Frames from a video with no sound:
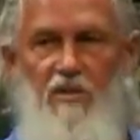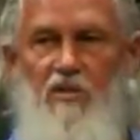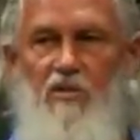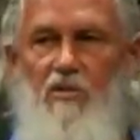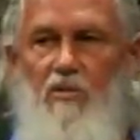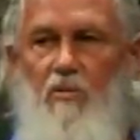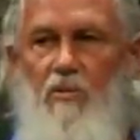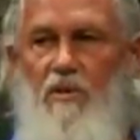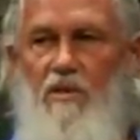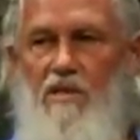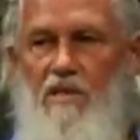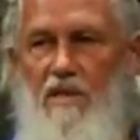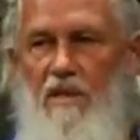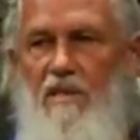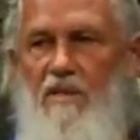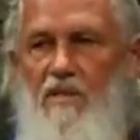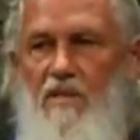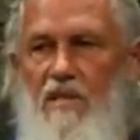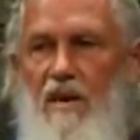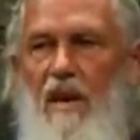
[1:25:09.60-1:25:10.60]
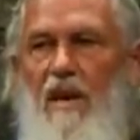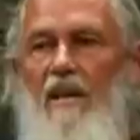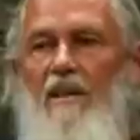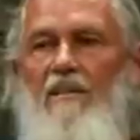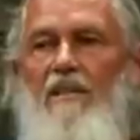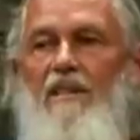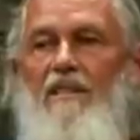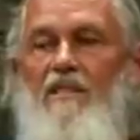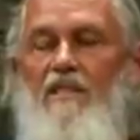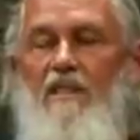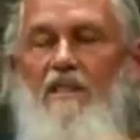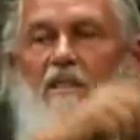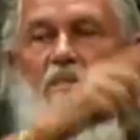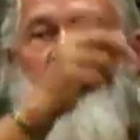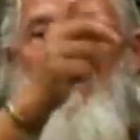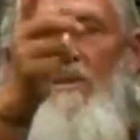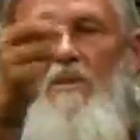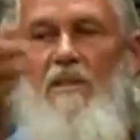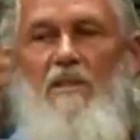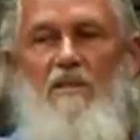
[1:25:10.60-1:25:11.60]
the source inside that's
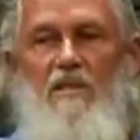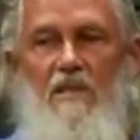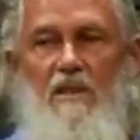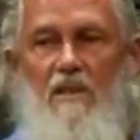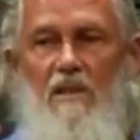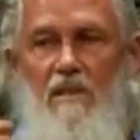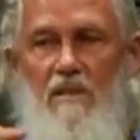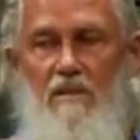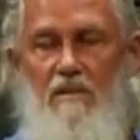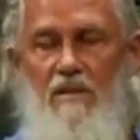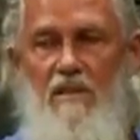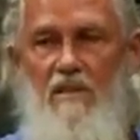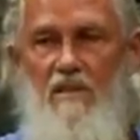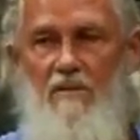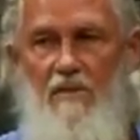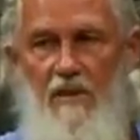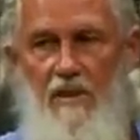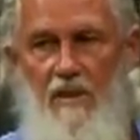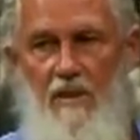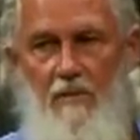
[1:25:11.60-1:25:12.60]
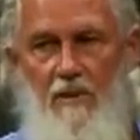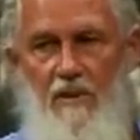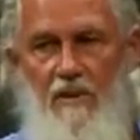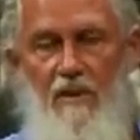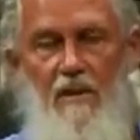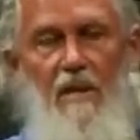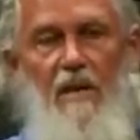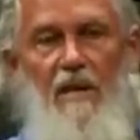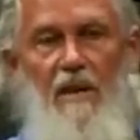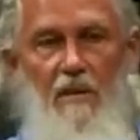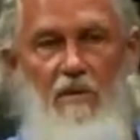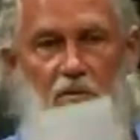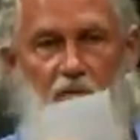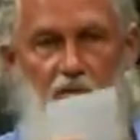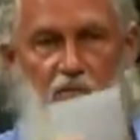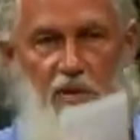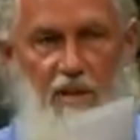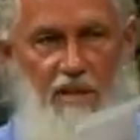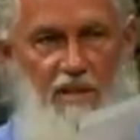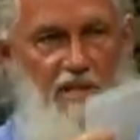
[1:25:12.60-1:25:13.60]
experiencing all of these phenomena. And you
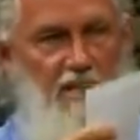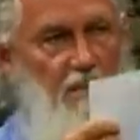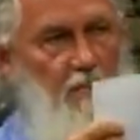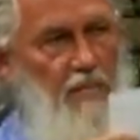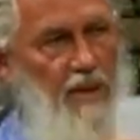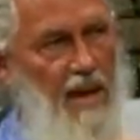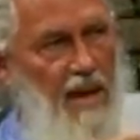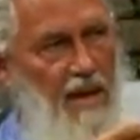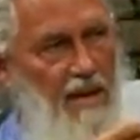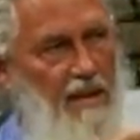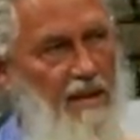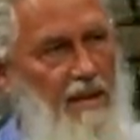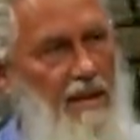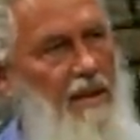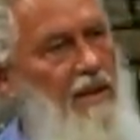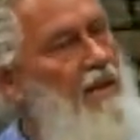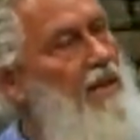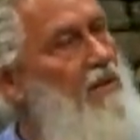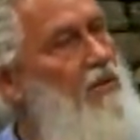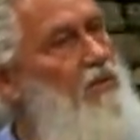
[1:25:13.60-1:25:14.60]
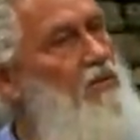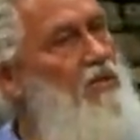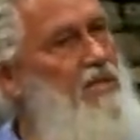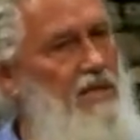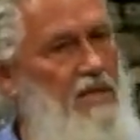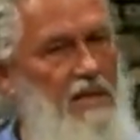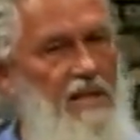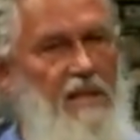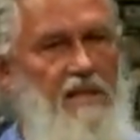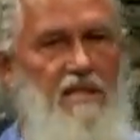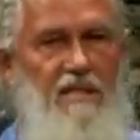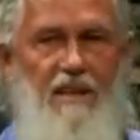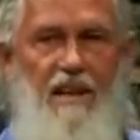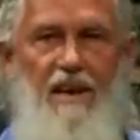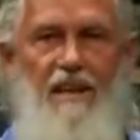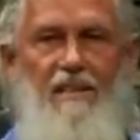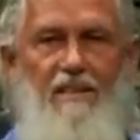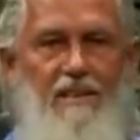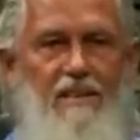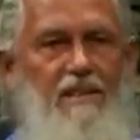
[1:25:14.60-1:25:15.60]
trace it back. And you're sitting
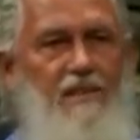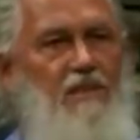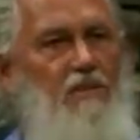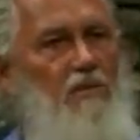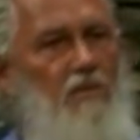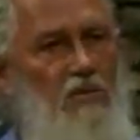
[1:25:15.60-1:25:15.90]
silent, and you